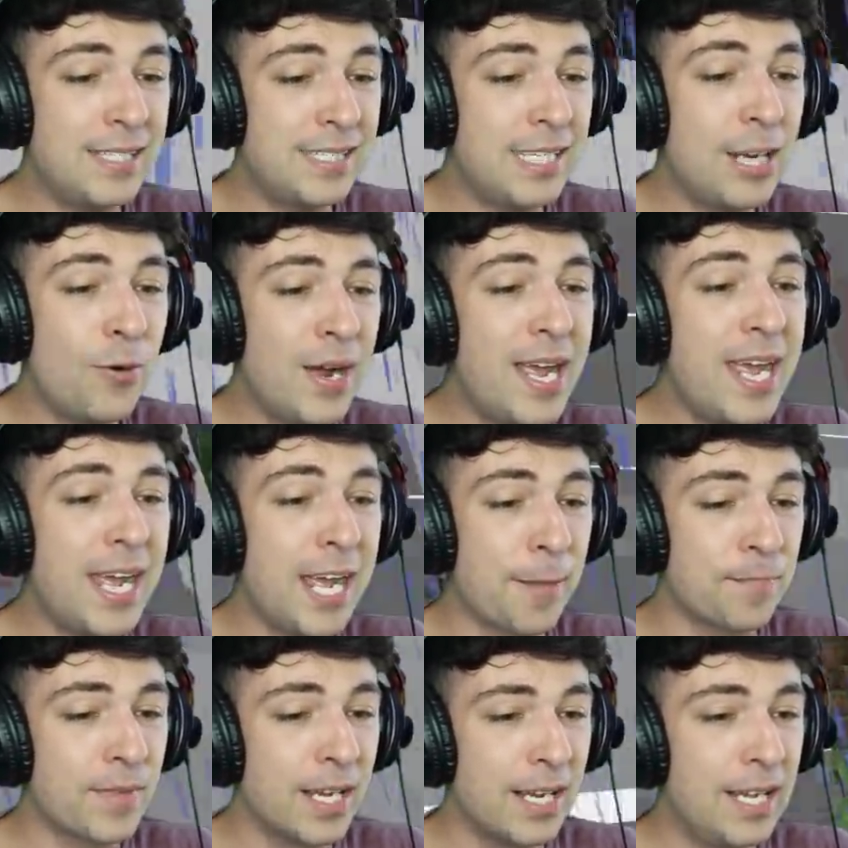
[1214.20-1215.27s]
still here.
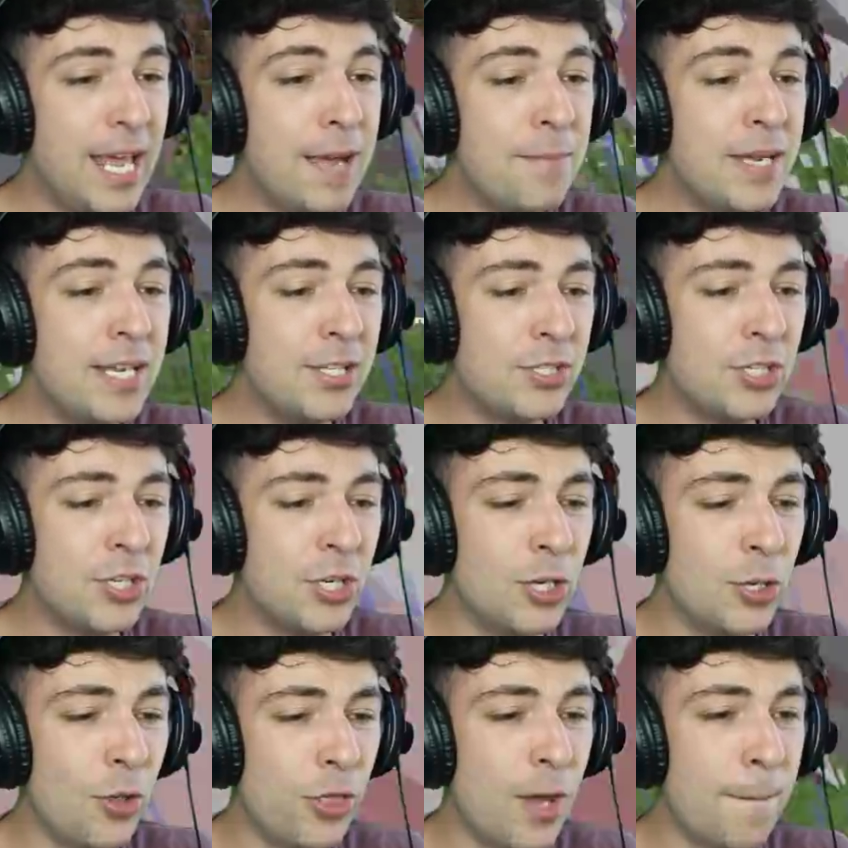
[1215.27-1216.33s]
Let me
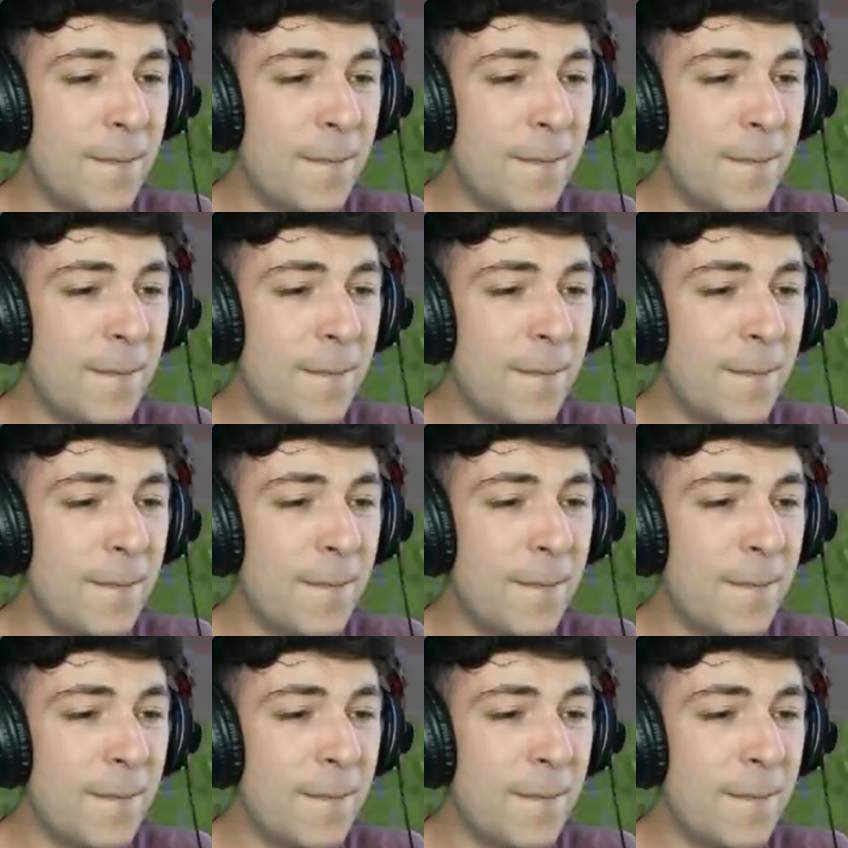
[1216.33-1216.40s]
do the